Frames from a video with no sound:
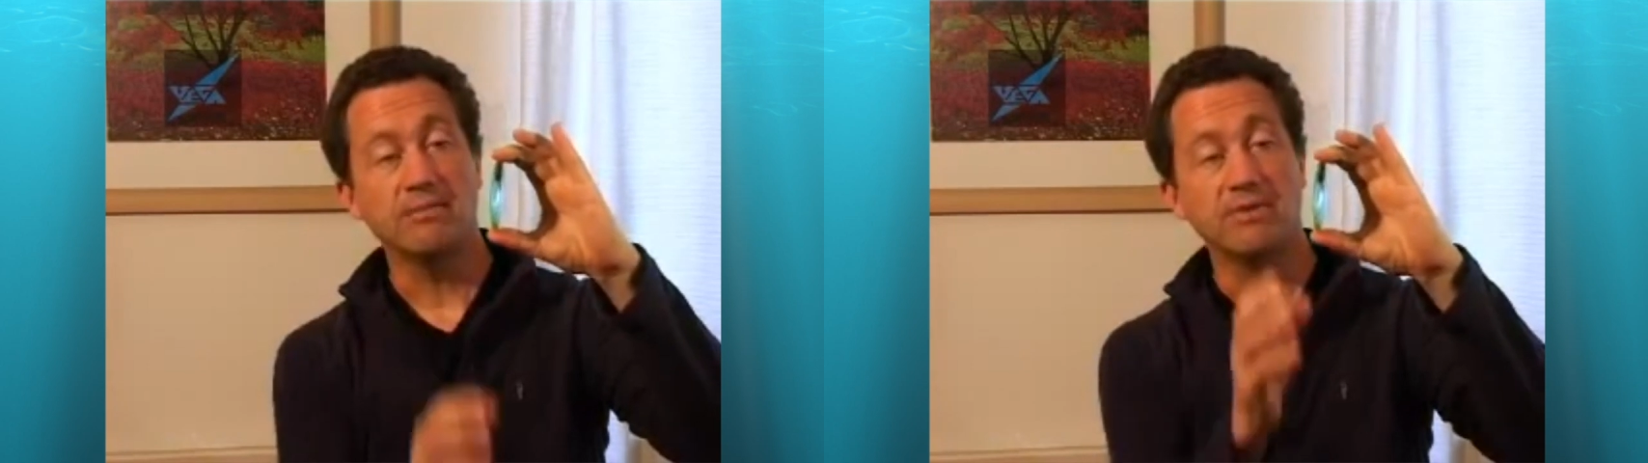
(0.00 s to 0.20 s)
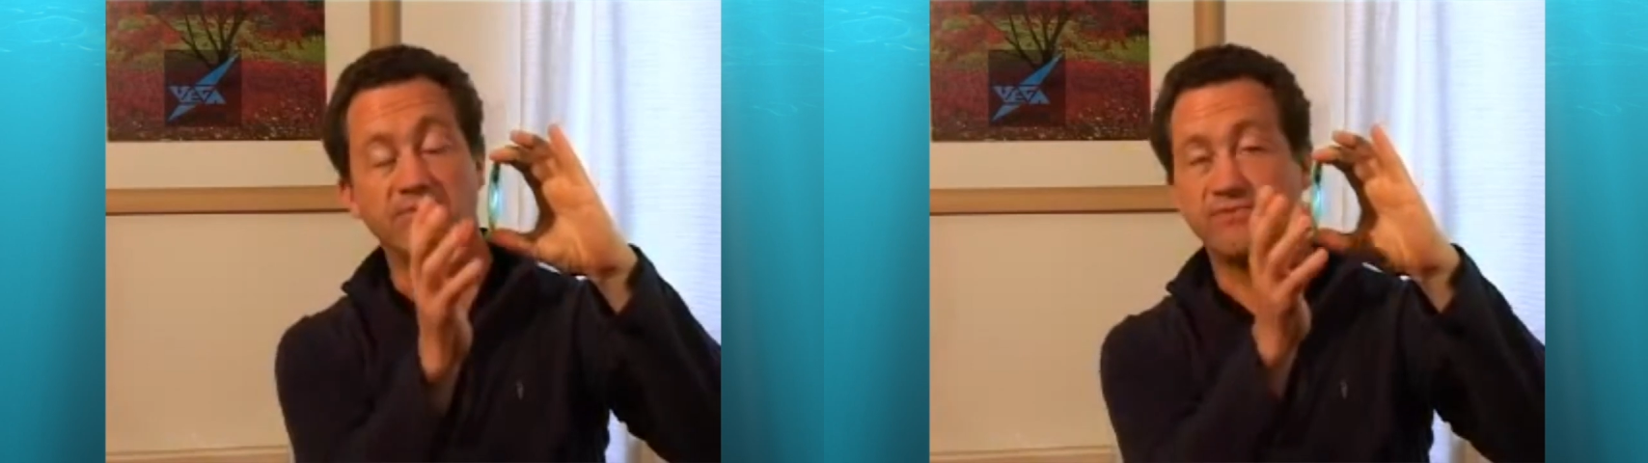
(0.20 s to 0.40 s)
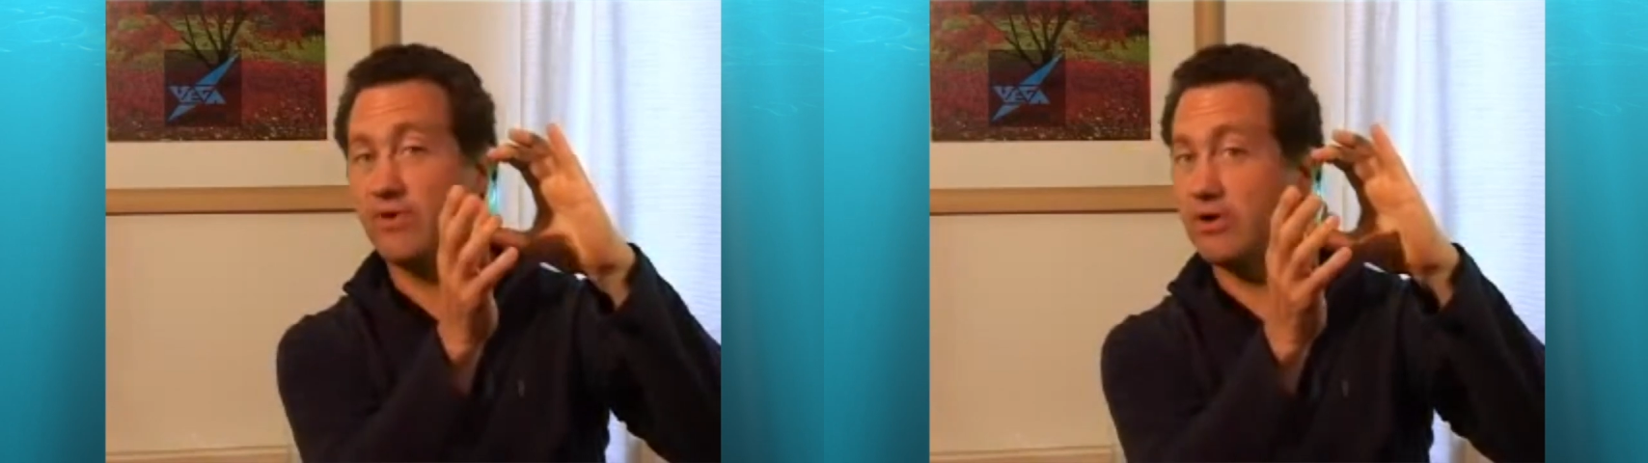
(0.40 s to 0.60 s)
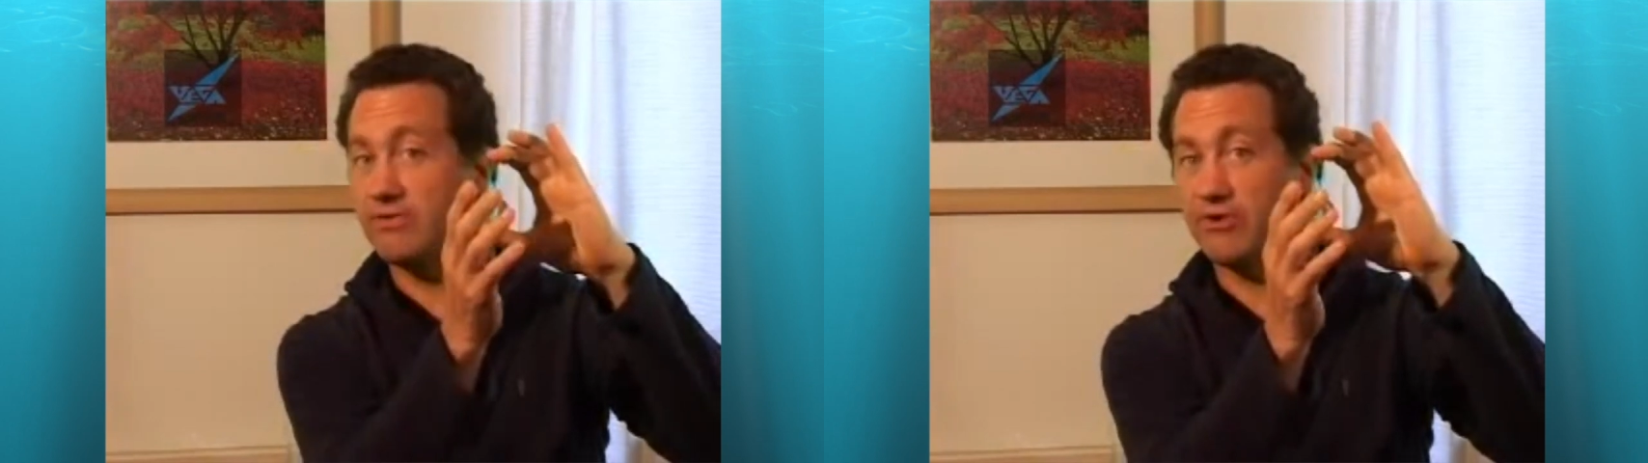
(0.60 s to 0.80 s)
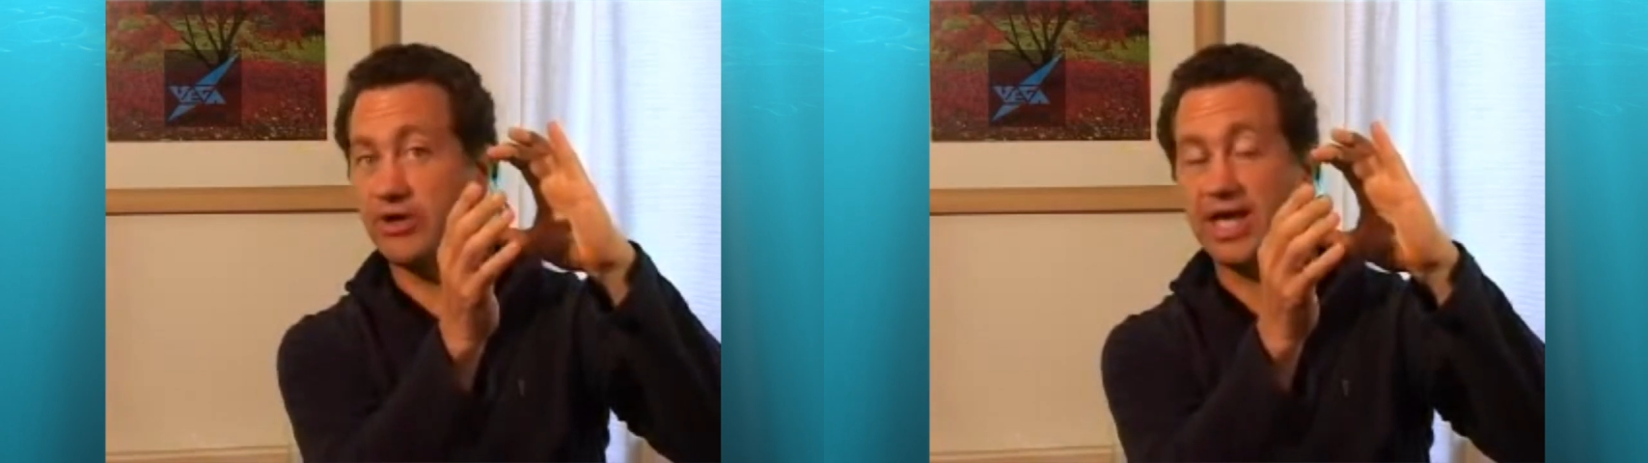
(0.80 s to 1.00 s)
but it's
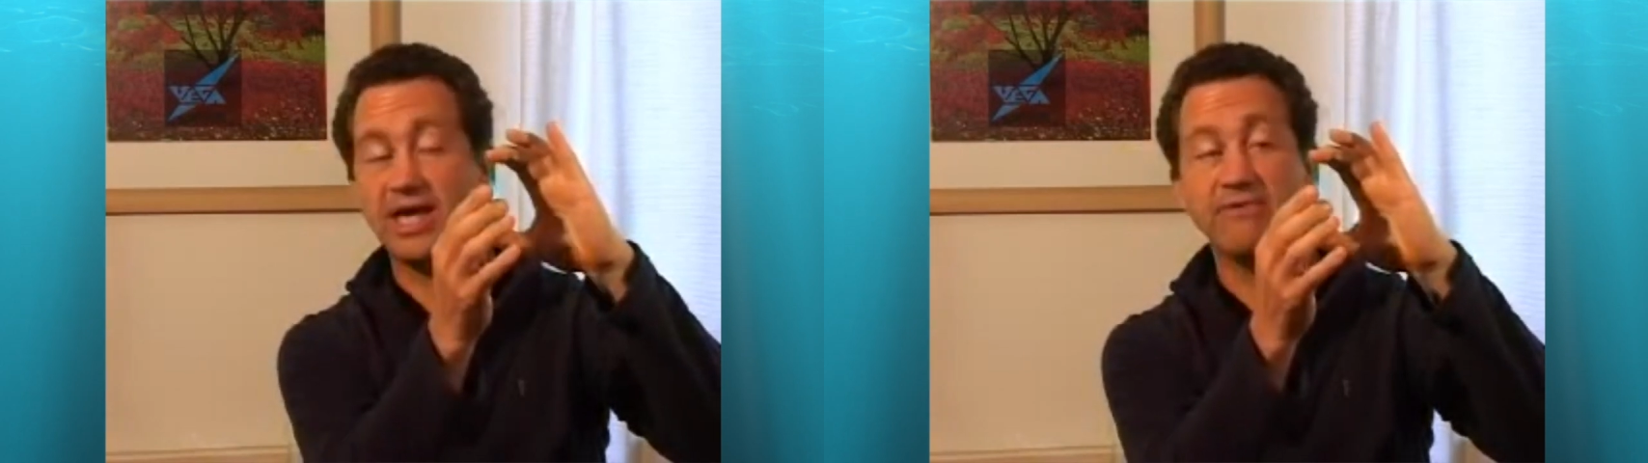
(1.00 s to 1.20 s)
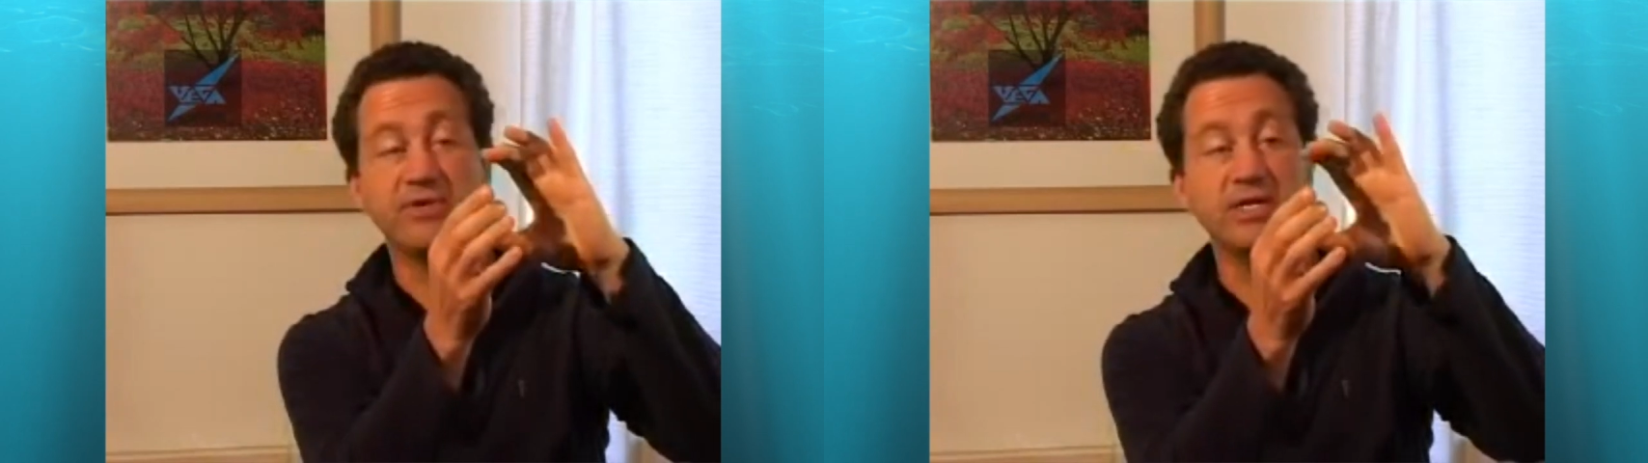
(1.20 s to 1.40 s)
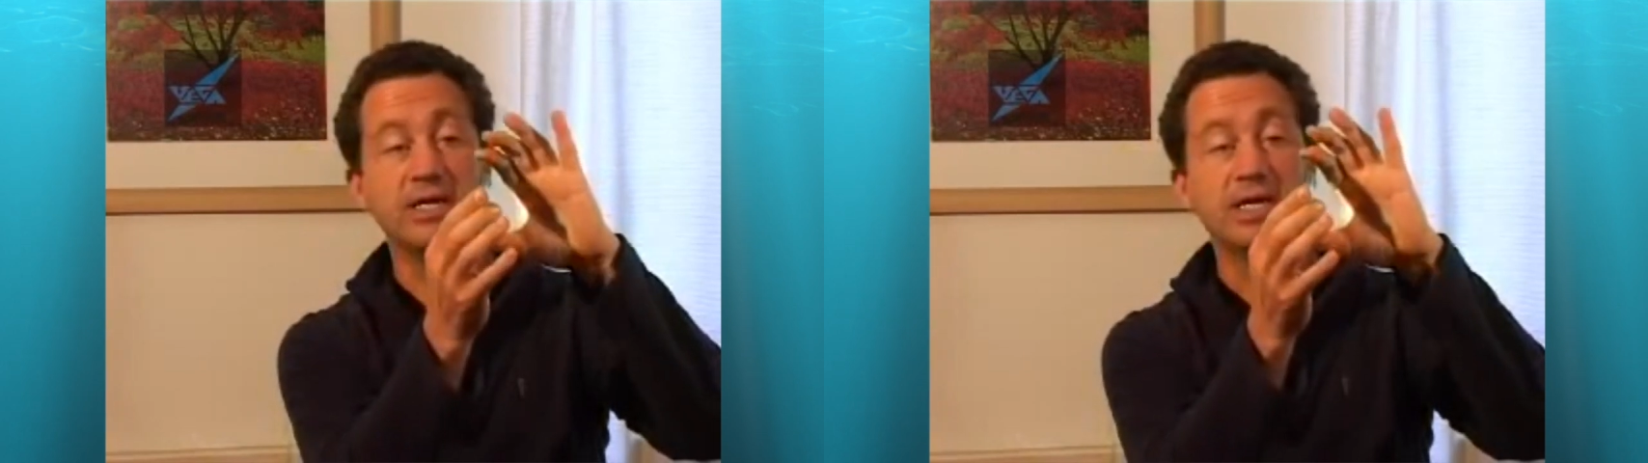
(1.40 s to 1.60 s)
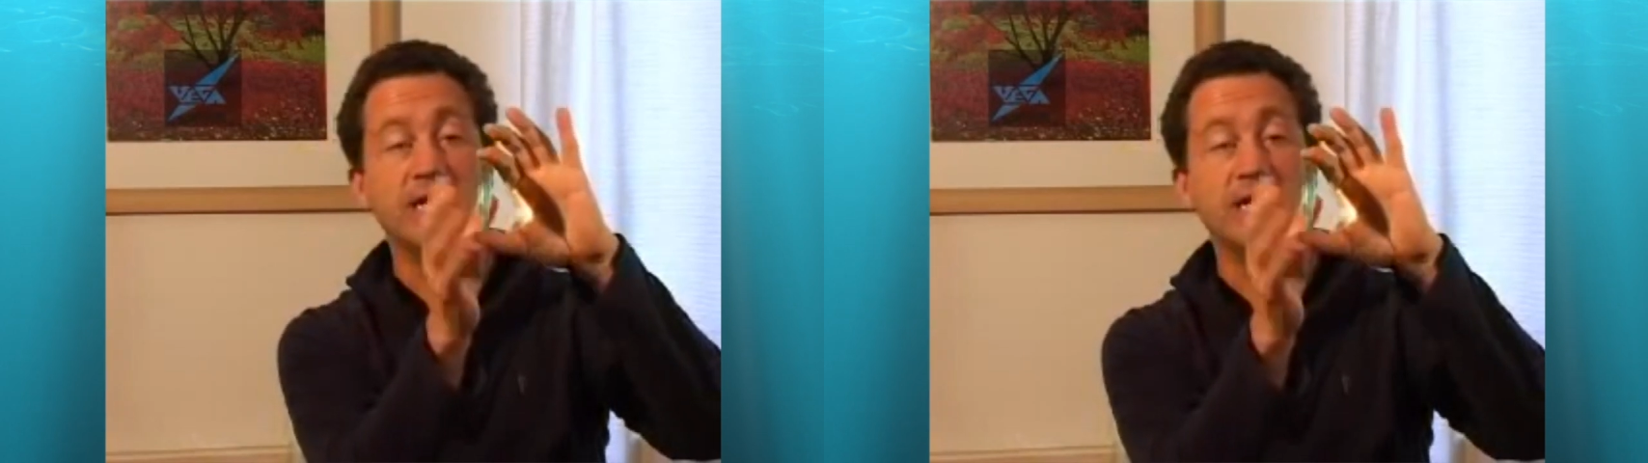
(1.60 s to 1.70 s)
very, very heavy.